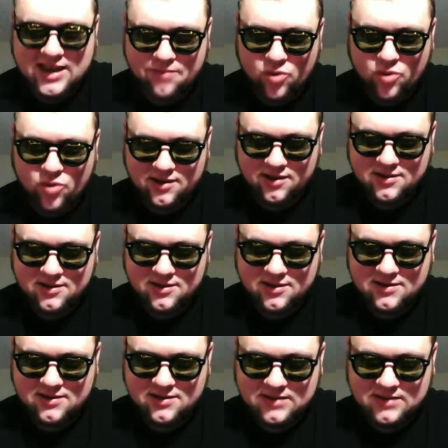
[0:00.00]
point,
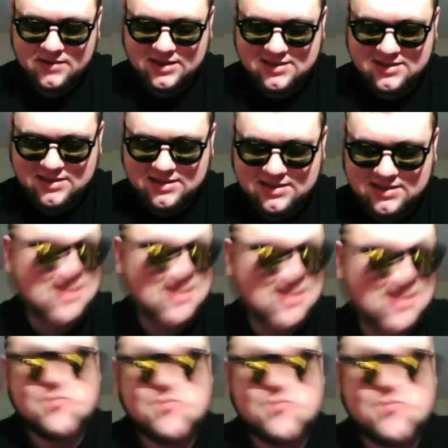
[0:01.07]
because that seems
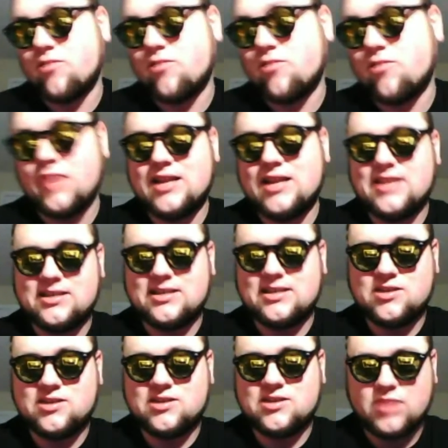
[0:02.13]
like the European thing to do
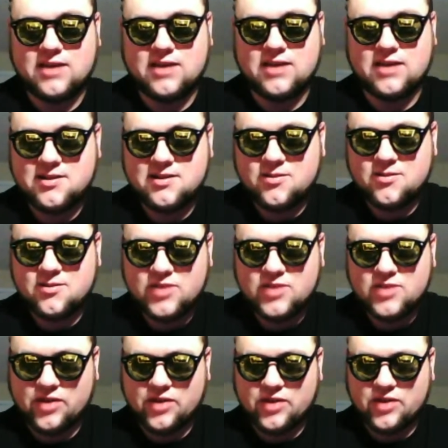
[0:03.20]
to me. What do you
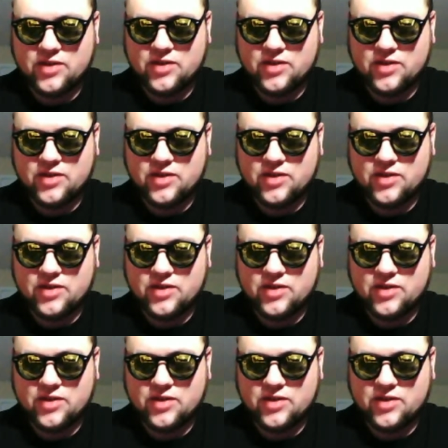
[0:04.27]
think?